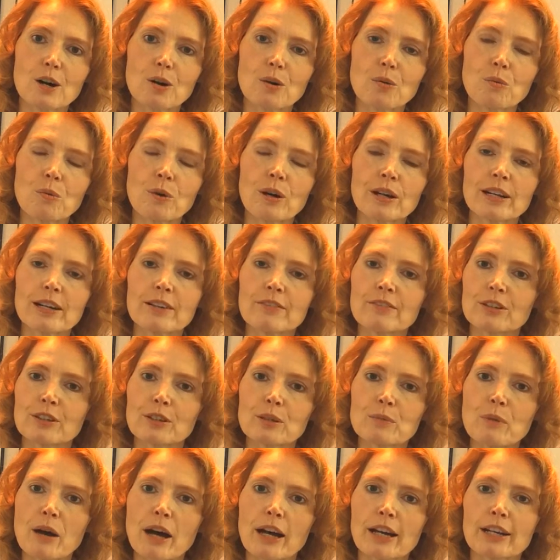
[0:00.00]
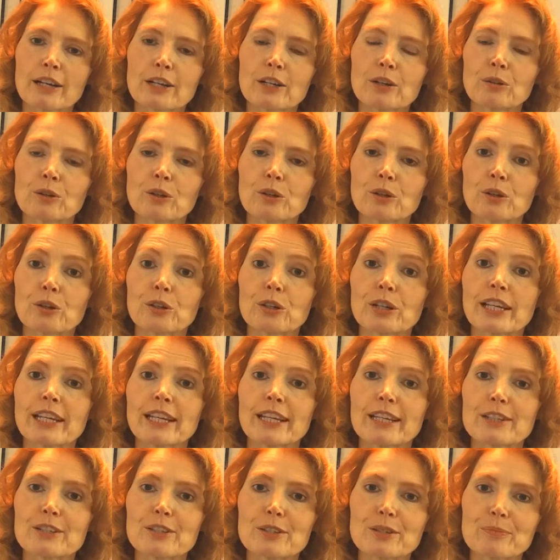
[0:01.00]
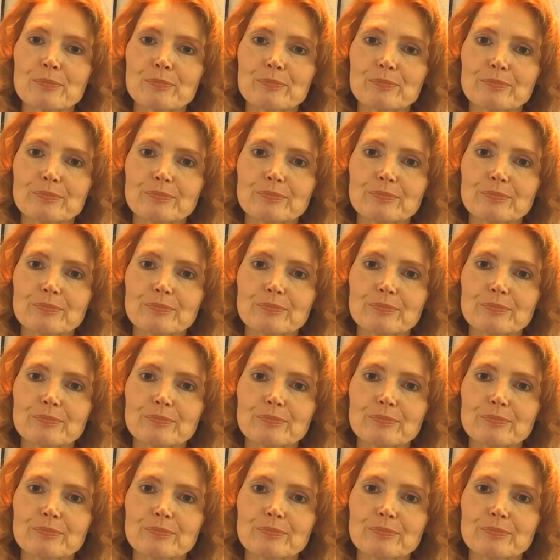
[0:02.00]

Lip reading: whatever the body no longer needs.